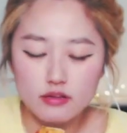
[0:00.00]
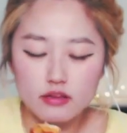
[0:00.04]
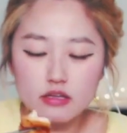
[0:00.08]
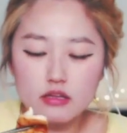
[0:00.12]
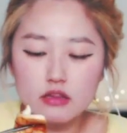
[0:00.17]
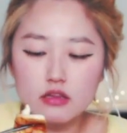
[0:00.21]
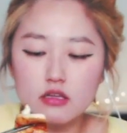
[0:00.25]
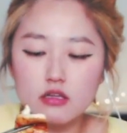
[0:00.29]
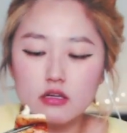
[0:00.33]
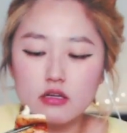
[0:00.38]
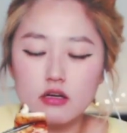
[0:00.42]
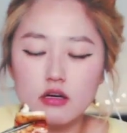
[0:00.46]
I
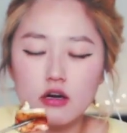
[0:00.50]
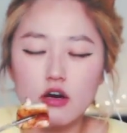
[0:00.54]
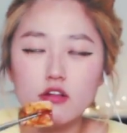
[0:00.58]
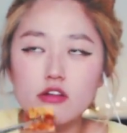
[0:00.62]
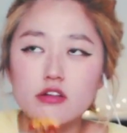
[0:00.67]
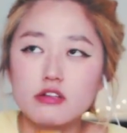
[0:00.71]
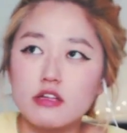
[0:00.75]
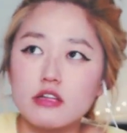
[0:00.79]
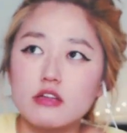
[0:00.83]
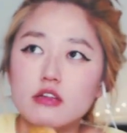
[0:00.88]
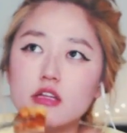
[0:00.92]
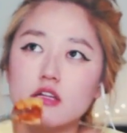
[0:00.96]
think
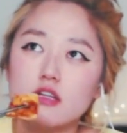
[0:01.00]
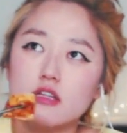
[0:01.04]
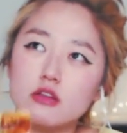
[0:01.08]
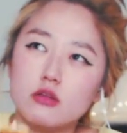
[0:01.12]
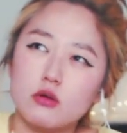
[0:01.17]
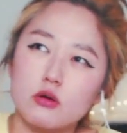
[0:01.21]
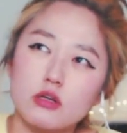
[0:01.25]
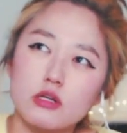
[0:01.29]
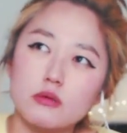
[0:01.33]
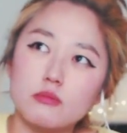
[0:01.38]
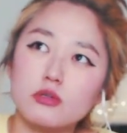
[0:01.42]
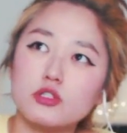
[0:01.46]
other than the
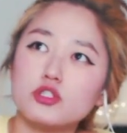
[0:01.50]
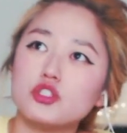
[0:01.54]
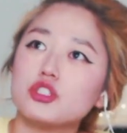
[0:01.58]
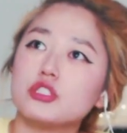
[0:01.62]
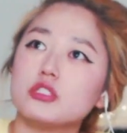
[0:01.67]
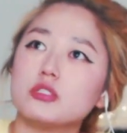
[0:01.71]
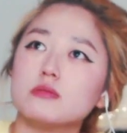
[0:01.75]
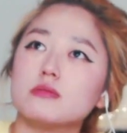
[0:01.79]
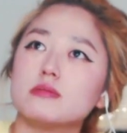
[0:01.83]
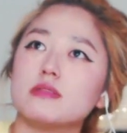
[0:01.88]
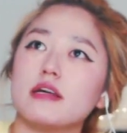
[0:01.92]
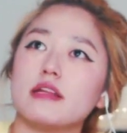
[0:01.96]
enoki
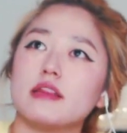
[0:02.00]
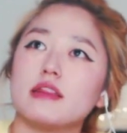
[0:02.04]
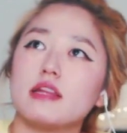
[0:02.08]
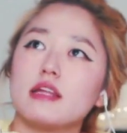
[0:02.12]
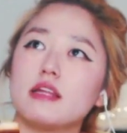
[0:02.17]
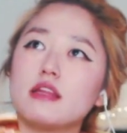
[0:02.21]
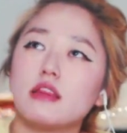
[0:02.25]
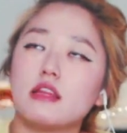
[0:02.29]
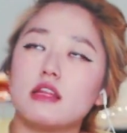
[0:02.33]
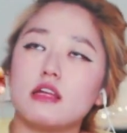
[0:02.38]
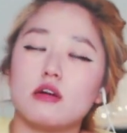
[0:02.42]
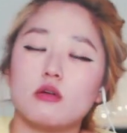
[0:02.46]
mushrooms, I
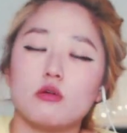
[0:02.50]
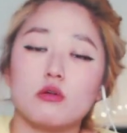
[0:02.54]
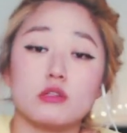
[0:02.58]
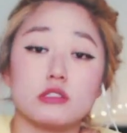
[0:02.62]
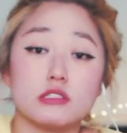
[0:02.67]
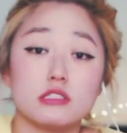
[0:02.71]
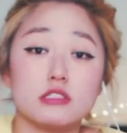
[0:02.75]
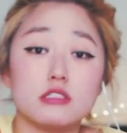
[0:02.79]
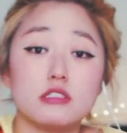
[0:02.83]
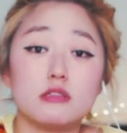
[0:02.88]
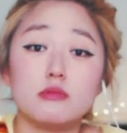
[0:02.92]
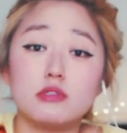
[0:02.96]
think the
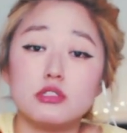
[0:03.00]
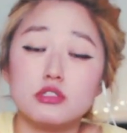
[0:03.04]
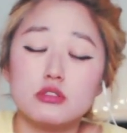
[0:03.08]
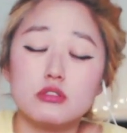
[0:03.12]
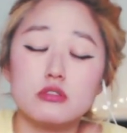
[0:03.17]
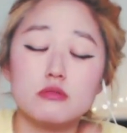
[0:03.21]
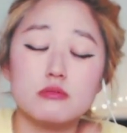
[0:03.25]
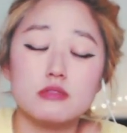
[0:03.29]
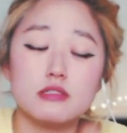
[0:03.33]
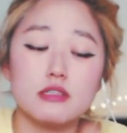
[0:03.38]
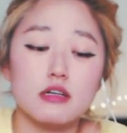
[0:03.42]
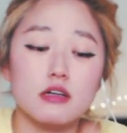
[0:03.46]
oyster
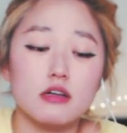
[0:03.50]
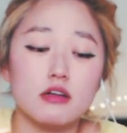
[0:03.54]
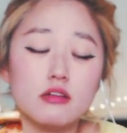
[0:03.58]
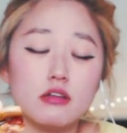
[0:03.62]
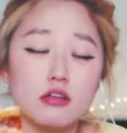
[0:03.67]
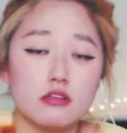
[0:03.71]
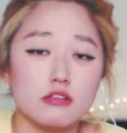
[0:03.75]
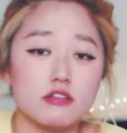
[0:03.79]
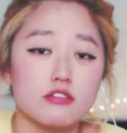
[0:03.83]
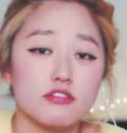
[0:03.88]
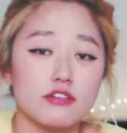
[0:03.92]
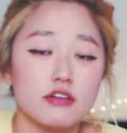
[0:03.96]
mushrooms are
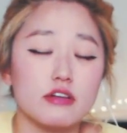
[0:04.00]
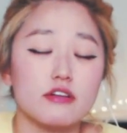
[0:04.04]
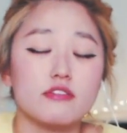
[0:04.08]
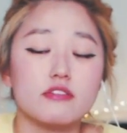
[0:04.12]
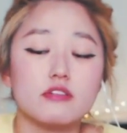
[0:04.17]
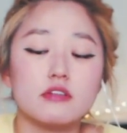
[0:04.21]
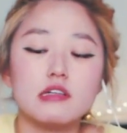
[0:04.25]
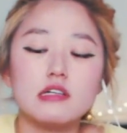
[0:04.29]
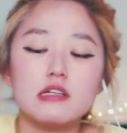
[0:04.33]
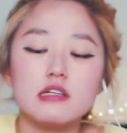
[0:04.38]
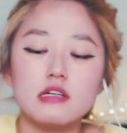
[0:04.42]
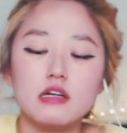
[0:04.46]
another
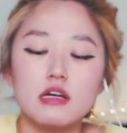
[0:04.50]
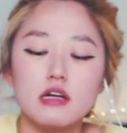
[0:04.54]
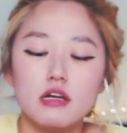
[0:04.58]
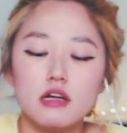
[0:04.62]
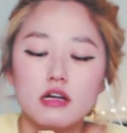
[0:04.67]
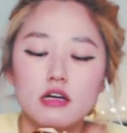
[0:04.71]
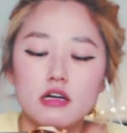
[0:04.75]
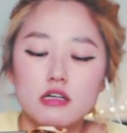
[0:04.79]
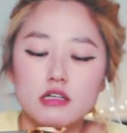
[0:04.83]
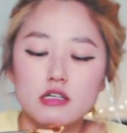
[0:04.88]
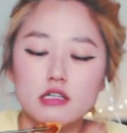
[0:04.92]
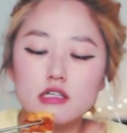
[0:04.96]
favorite
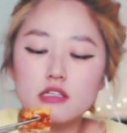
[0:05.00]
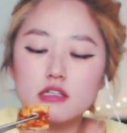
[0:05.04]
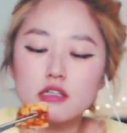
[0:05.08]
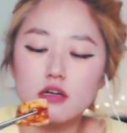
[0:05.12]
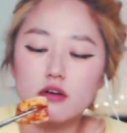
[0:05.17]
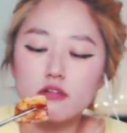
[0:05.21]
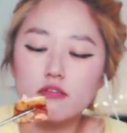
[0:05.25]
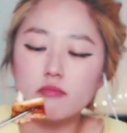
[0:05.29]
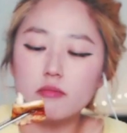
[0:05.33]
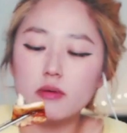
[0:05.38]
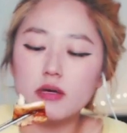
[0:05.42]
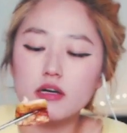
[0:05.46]

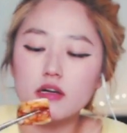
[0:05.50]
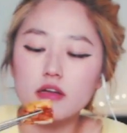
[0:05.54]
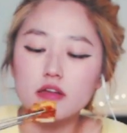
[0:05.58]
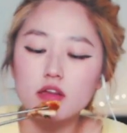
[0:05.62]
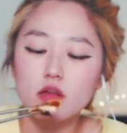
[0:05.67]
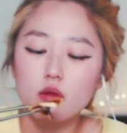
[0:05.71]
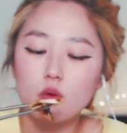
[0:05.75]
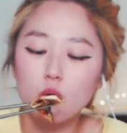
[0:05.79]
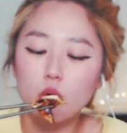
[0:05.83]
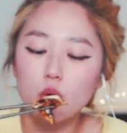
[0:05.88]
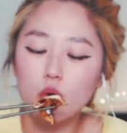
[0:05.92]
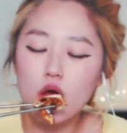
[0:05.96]
of
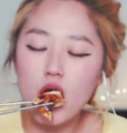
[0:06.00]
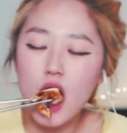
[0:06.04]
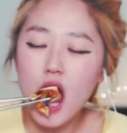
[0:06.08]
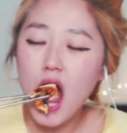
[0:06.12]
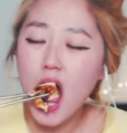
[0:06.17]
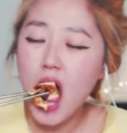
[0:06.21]
mine.